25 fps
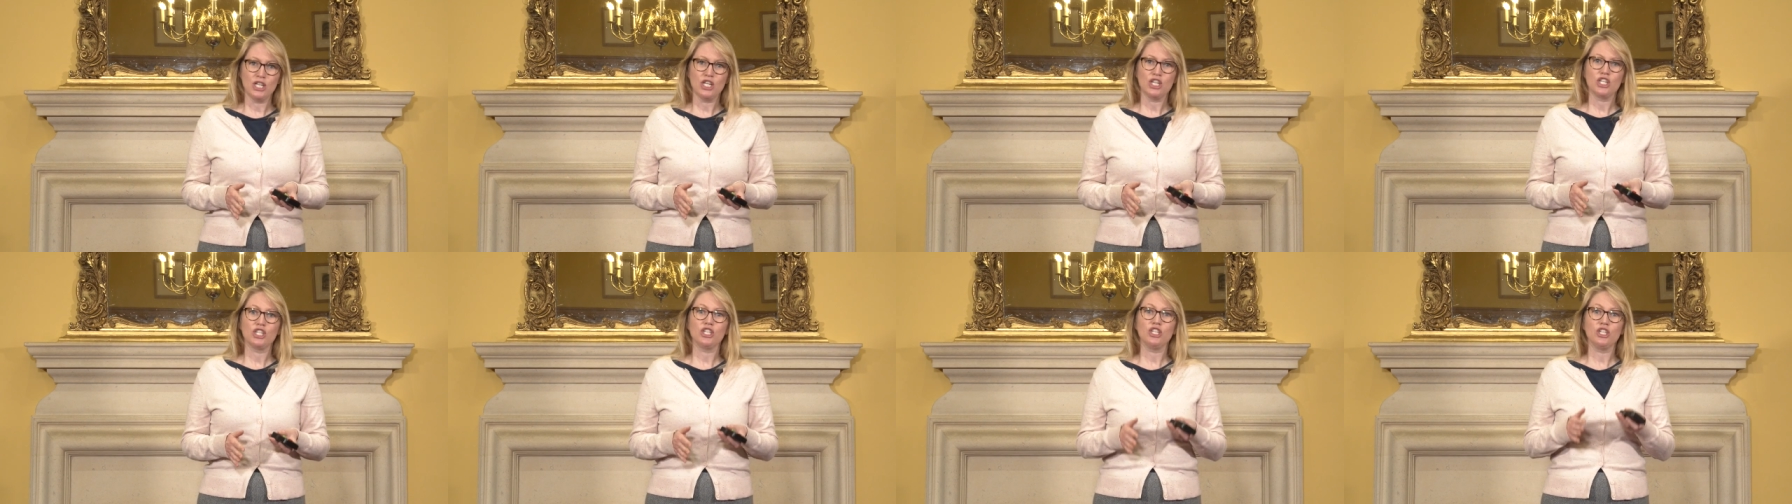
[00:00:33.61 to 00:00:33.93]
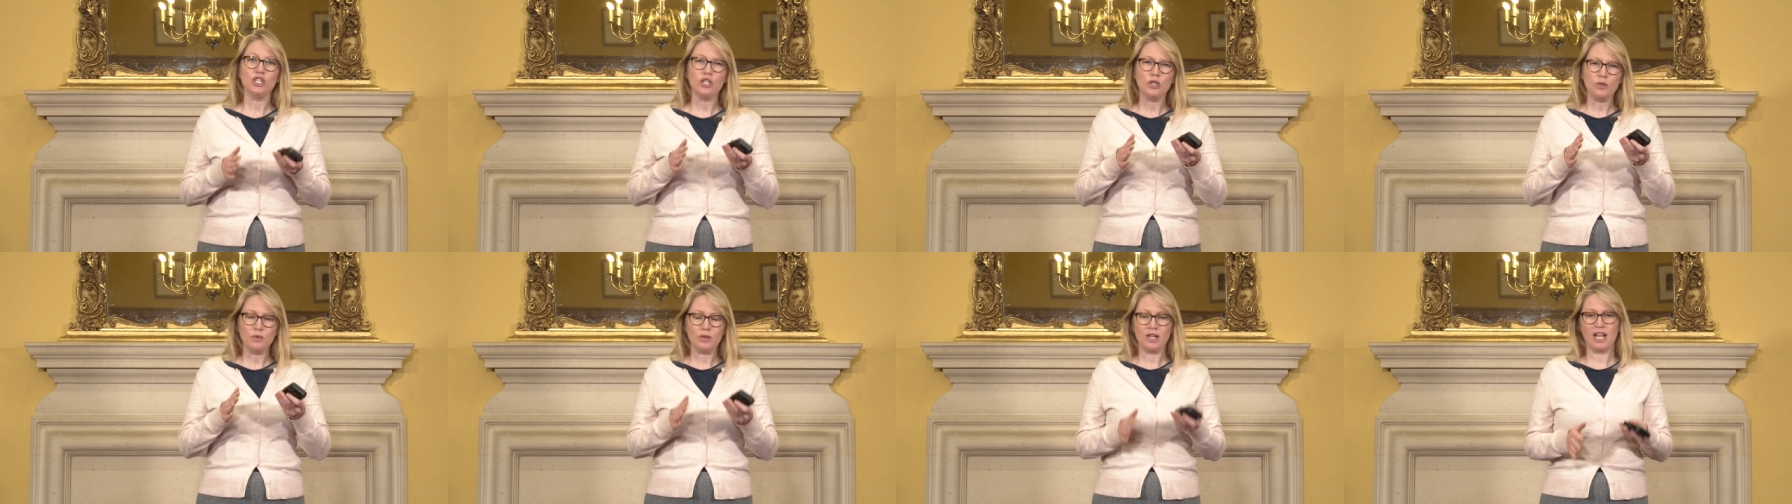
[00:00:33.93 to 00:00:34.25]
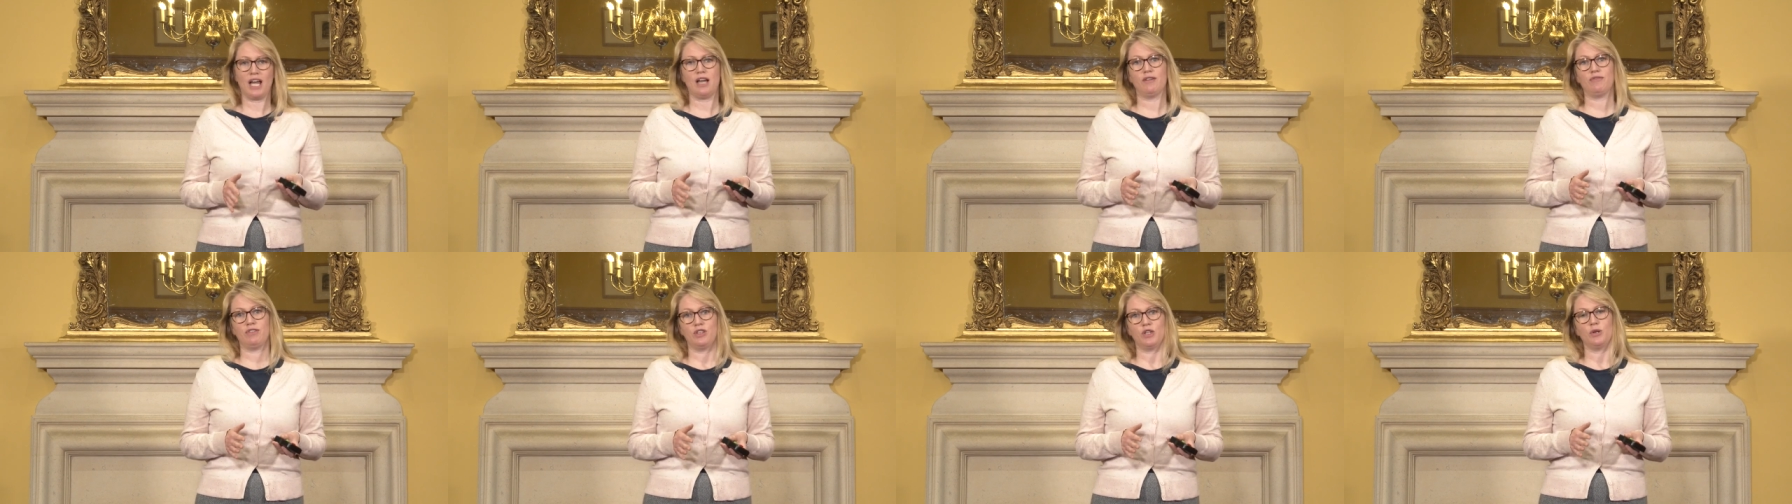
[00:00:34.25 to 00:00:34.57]
you will
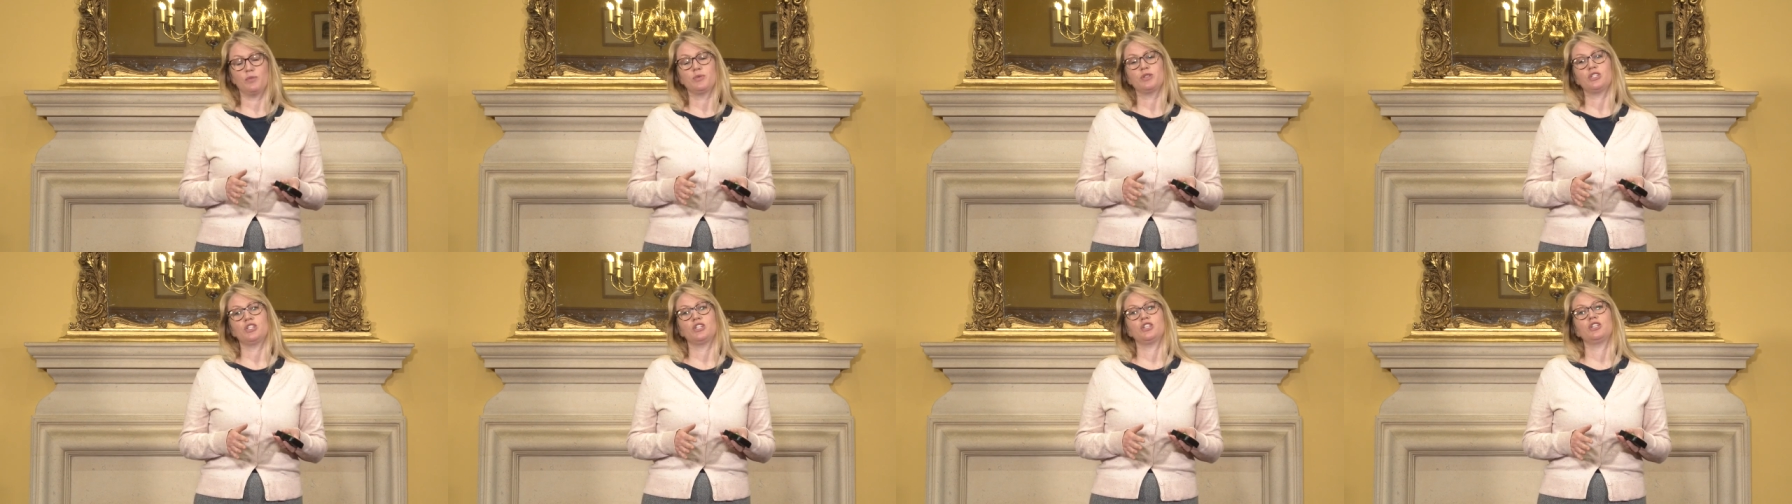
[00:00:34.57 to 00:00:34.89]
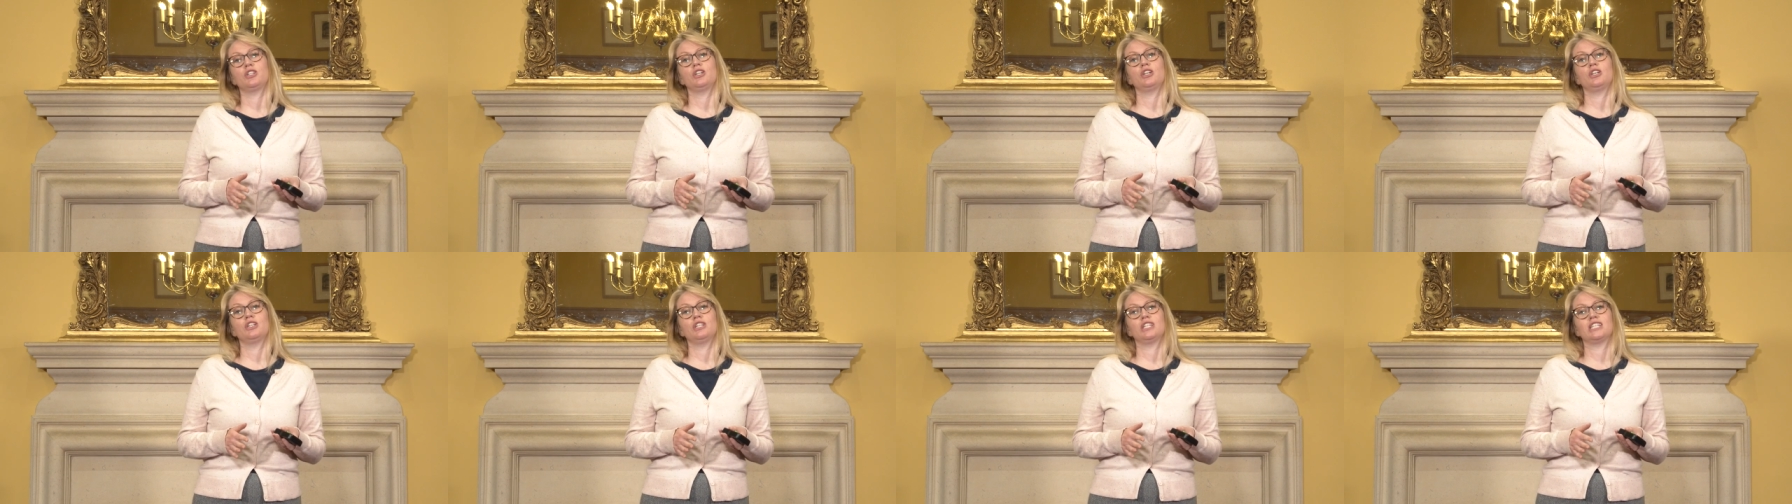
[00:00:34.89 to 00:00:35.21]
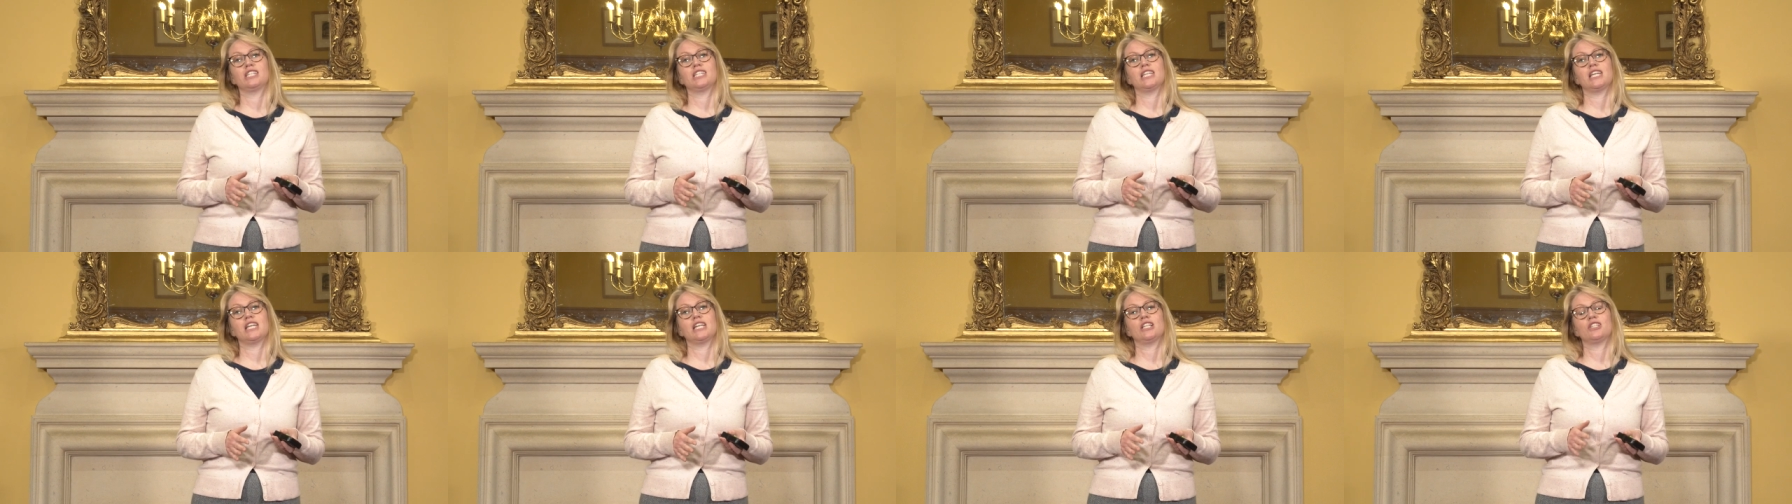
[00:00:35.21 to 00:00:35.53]
have the
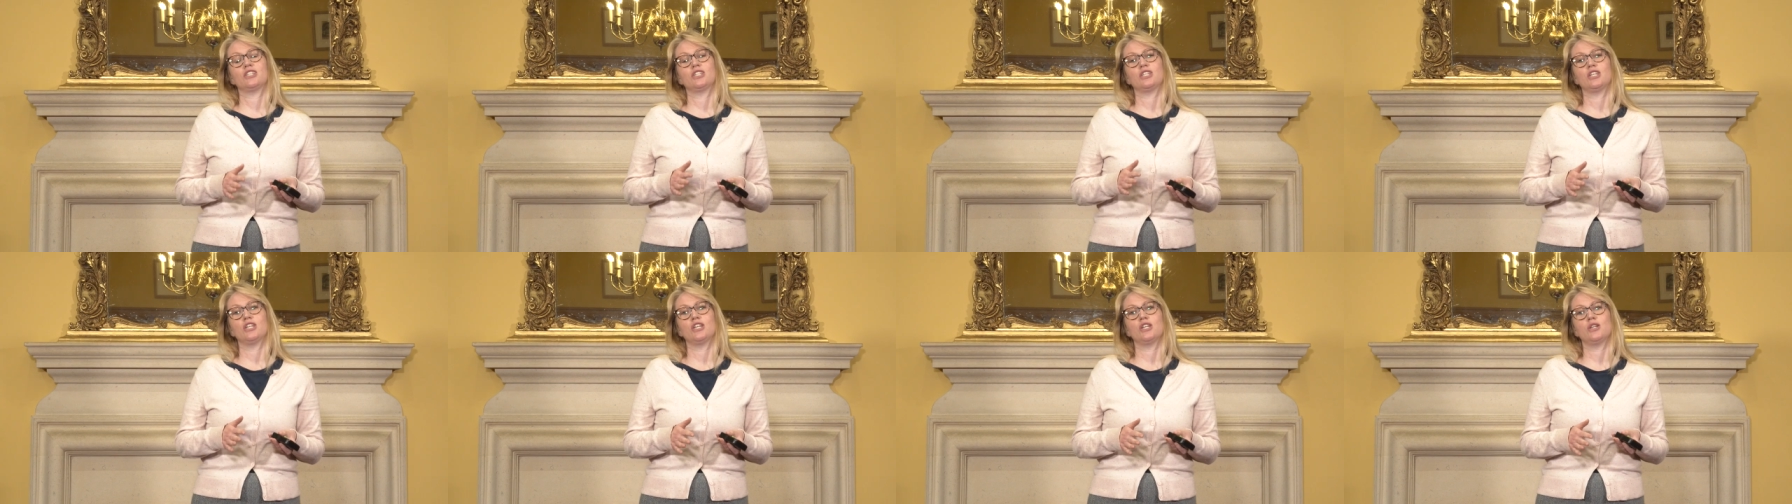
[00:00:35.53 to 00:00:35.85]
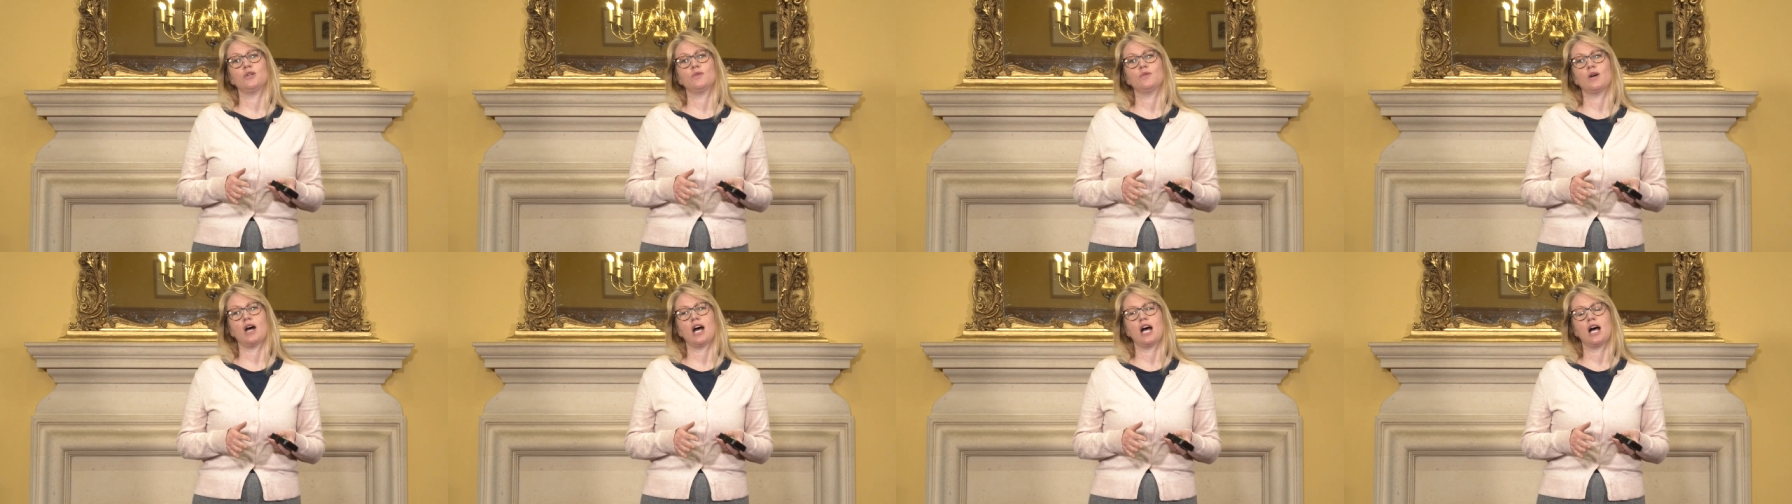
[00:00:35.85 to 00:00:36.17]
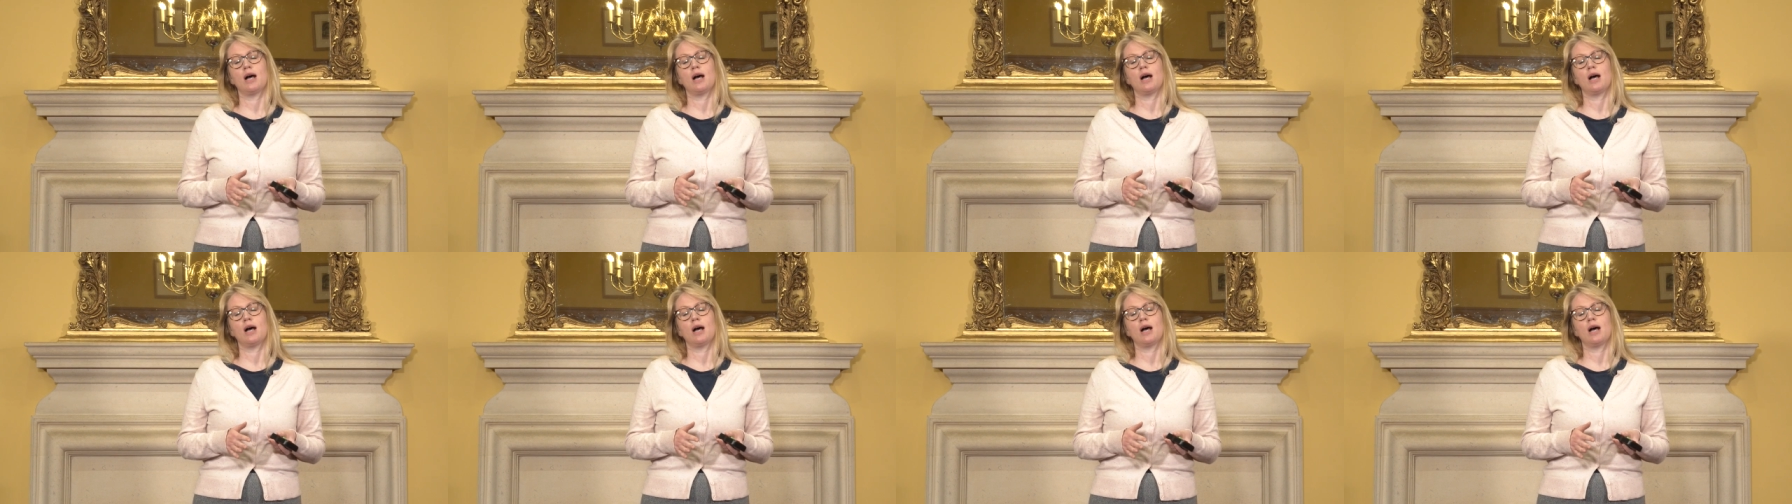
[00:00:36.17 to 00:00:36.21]
opportunity to